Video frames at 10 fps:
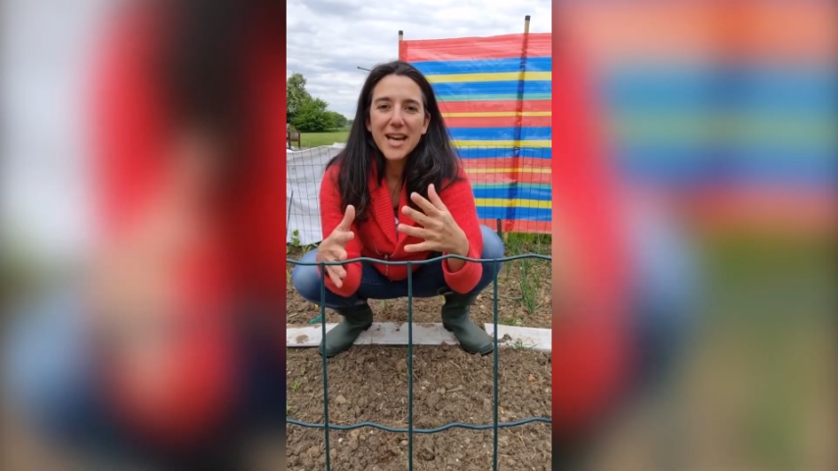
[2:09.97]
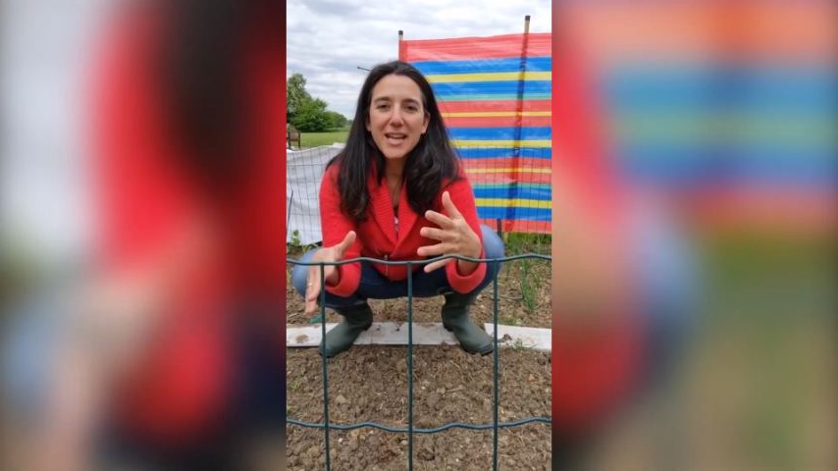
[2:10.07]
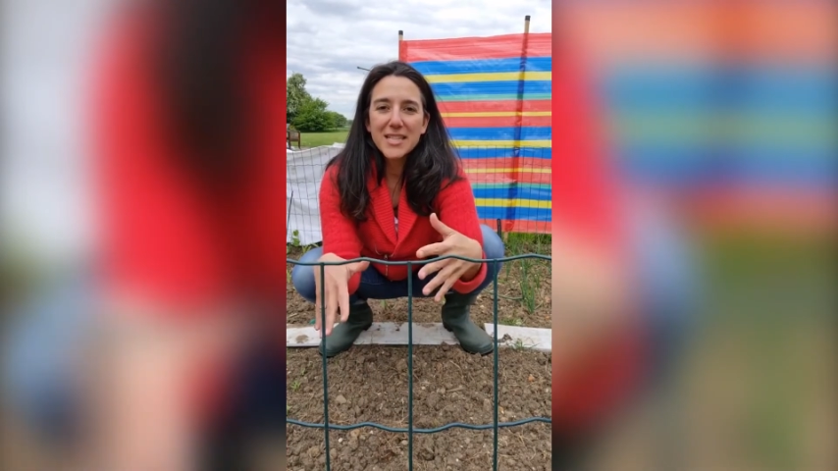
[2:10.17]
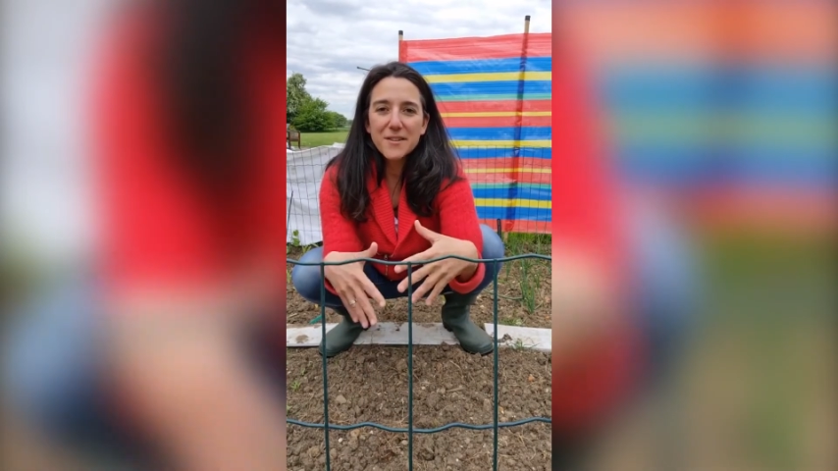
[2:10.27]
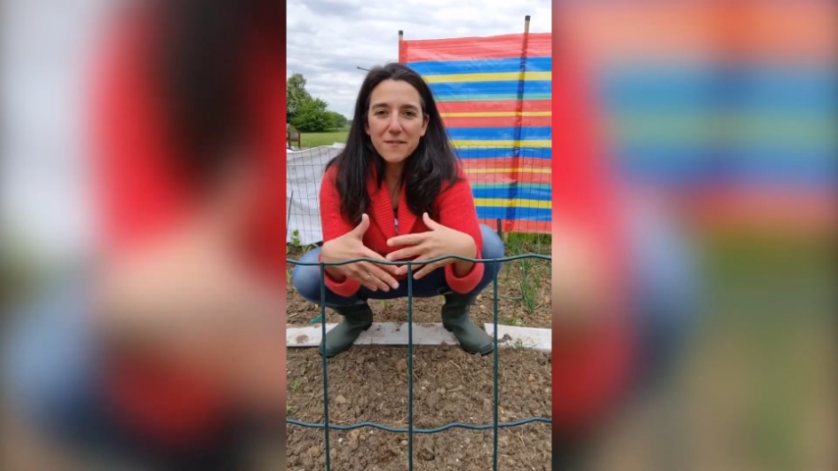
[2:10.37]

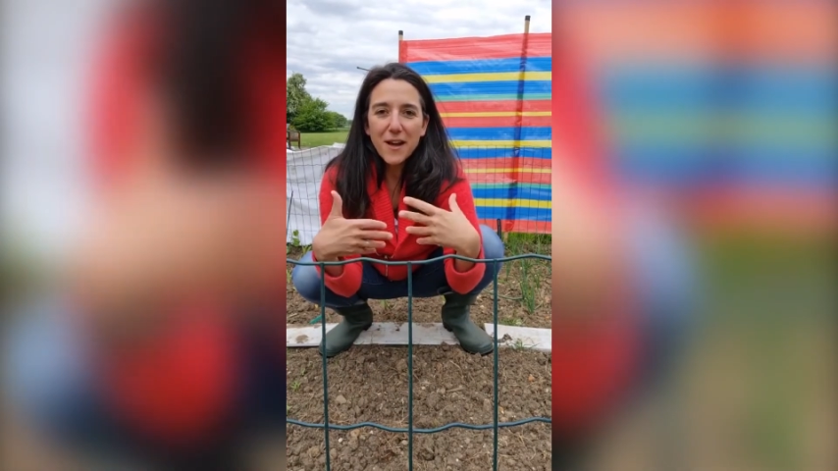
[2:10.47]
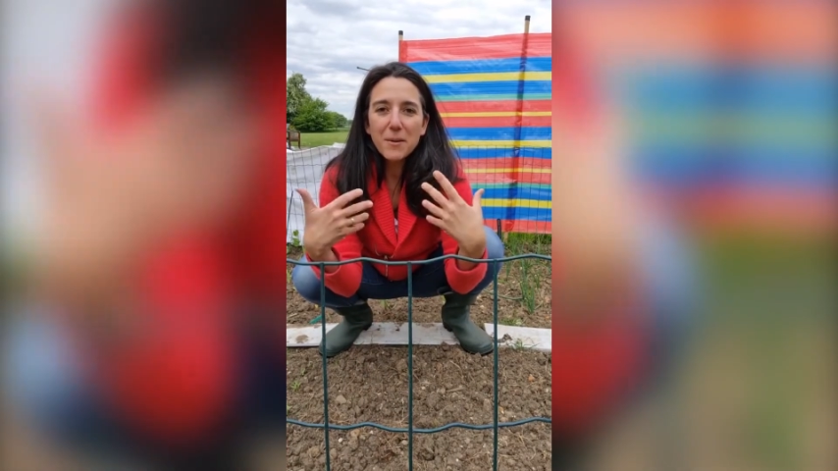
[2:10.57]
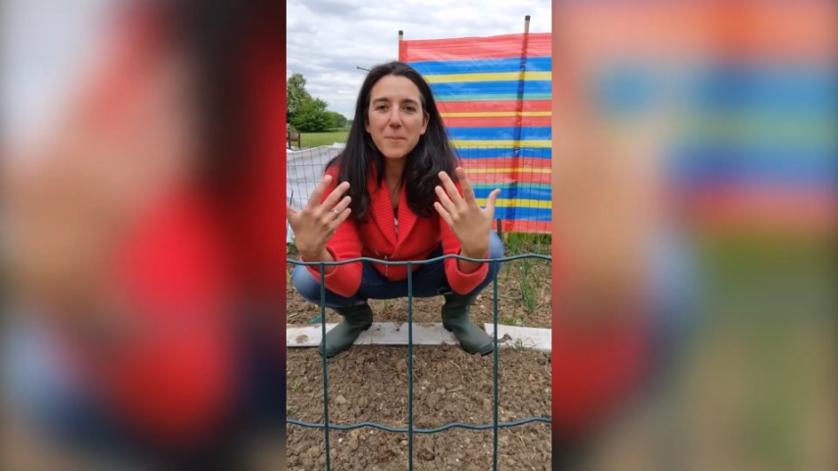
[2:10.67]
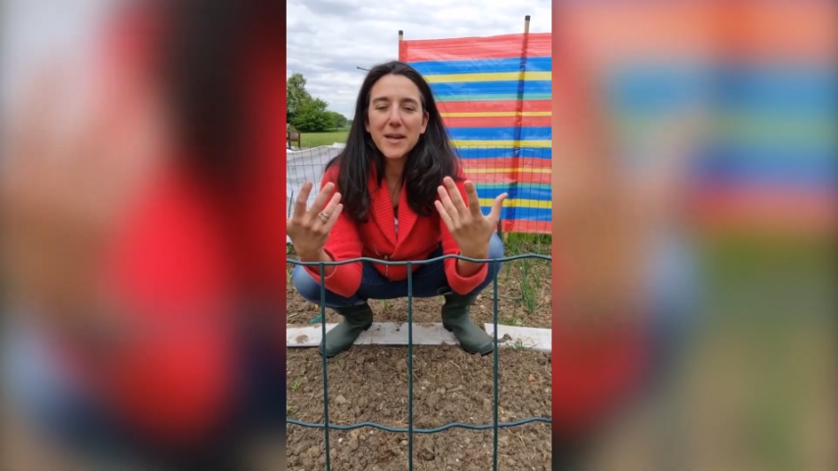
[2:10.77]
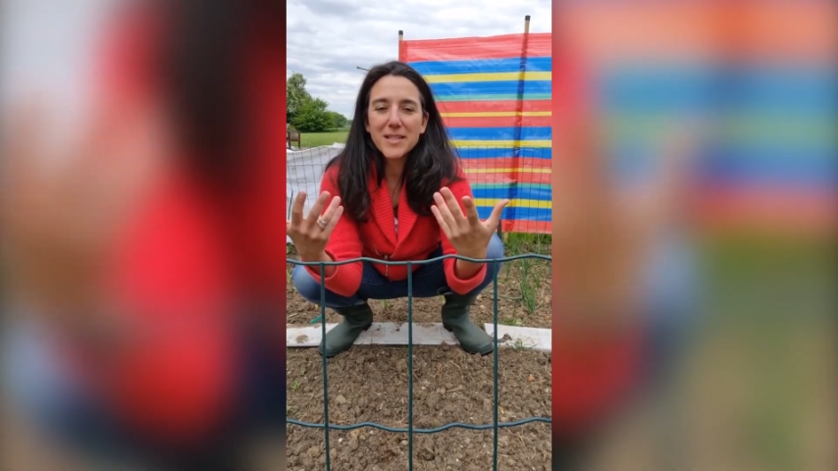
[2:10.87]
and
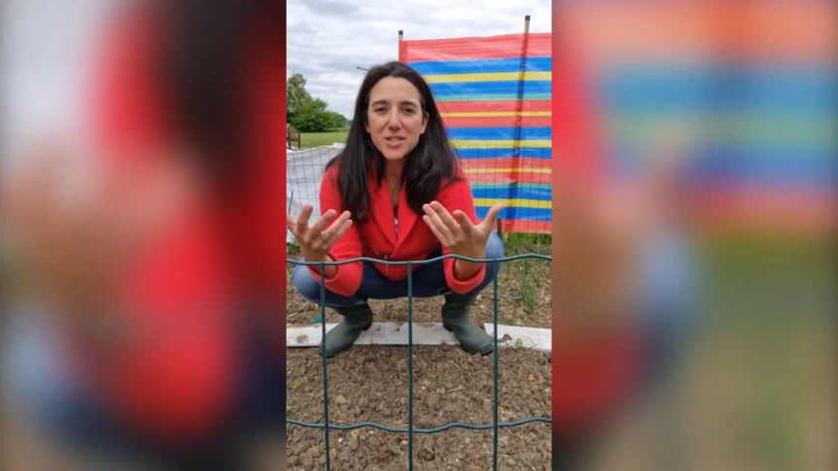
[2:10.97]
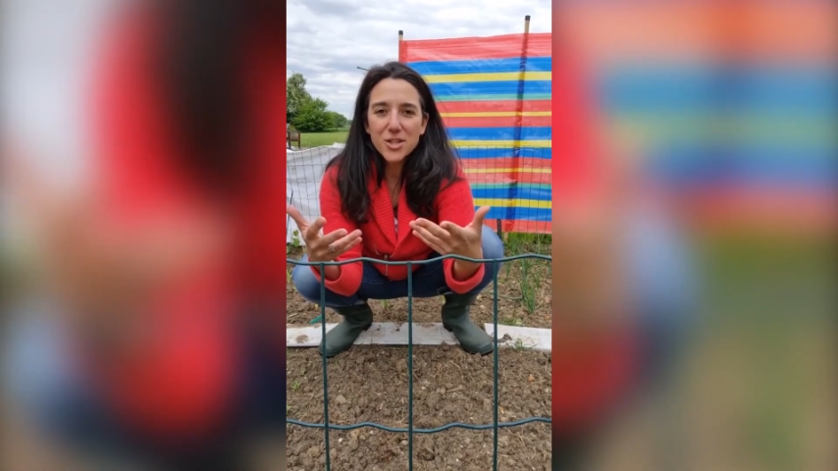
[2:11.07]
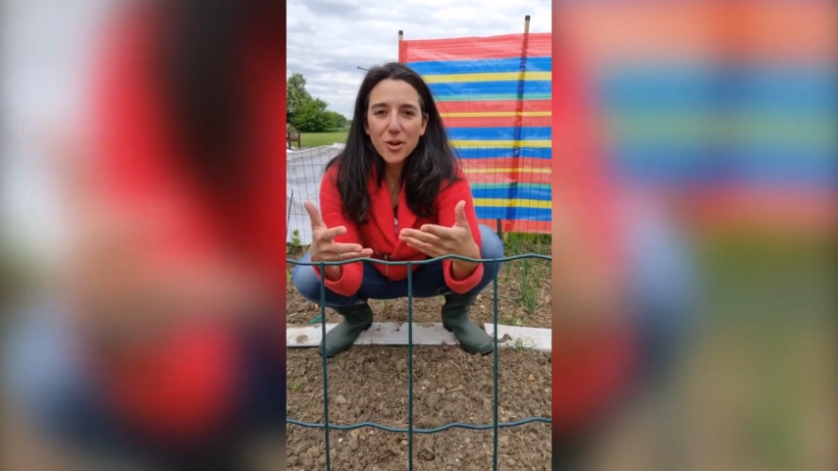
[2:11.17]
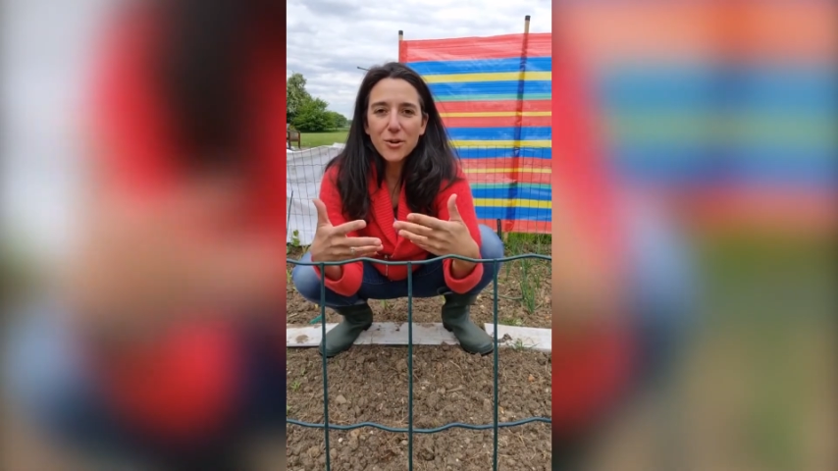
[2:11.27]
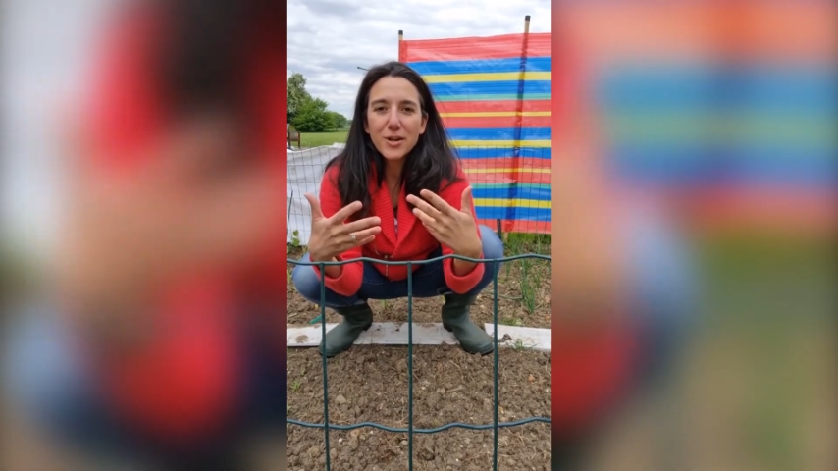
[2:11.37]
developing
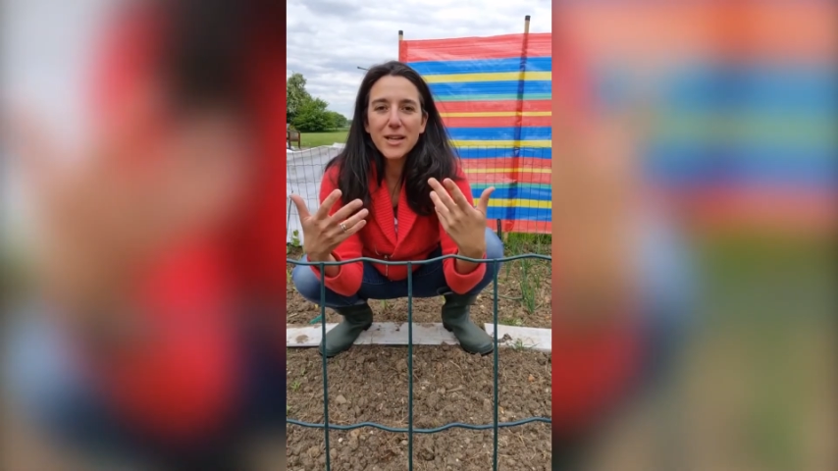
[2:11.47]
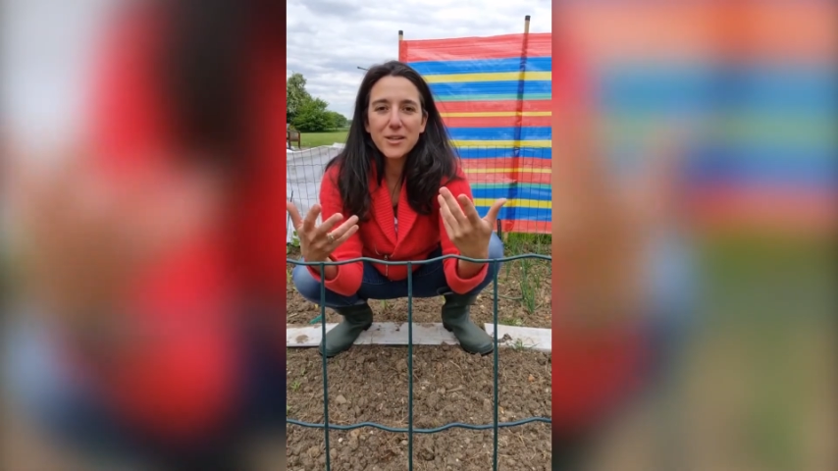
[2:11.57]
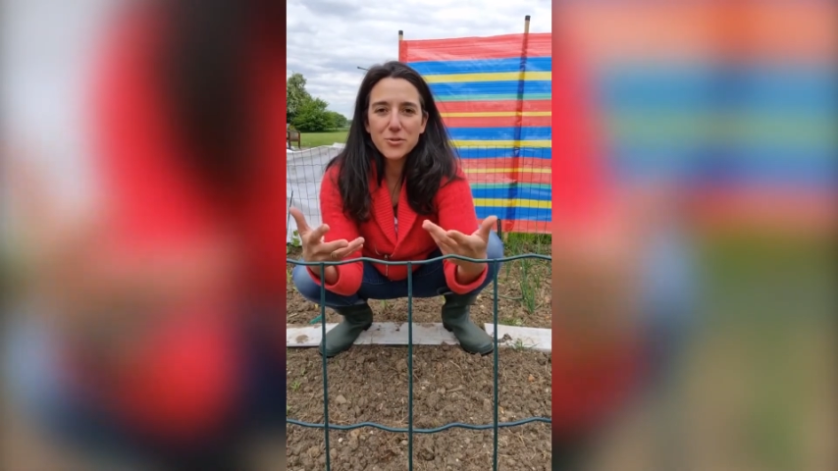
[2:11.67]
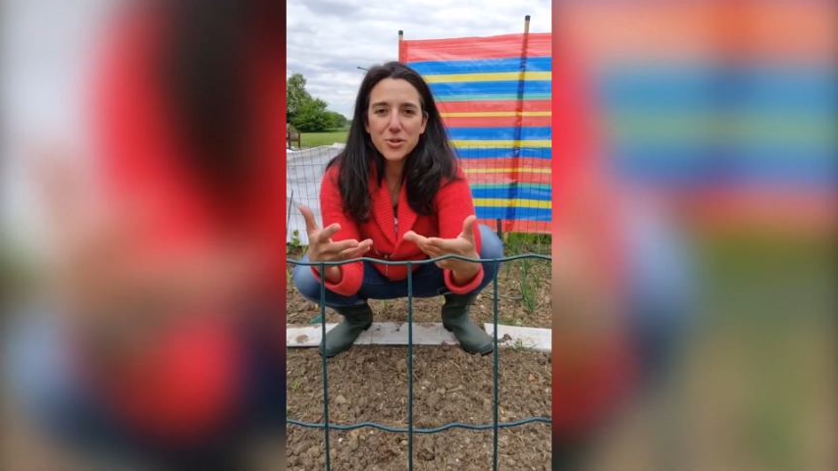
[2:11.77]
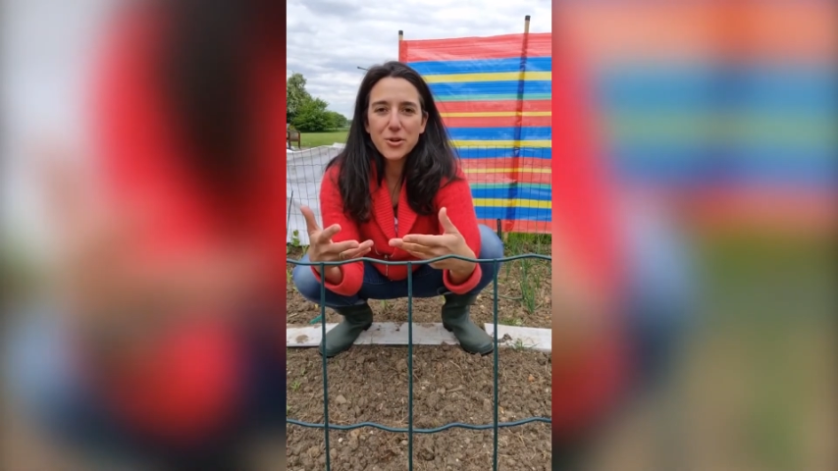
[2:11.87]
slowly
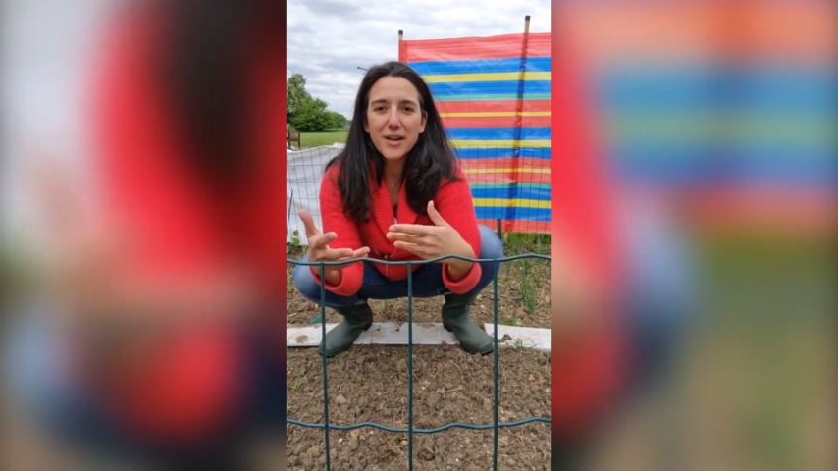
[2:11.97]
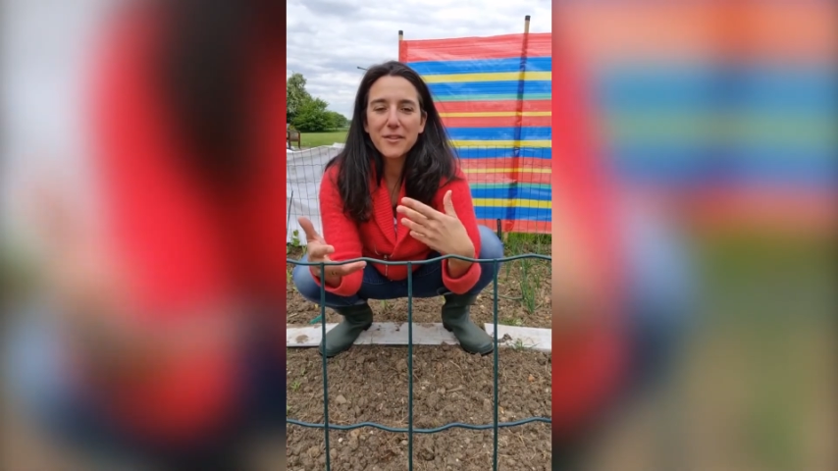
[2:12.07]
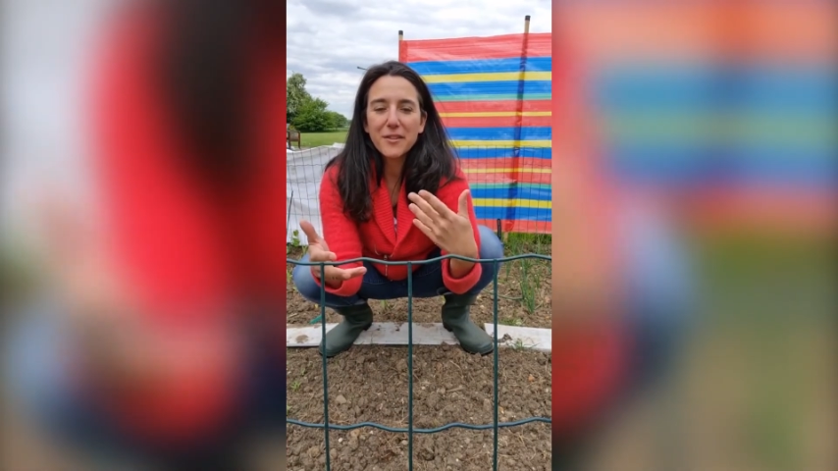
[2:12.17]
your strength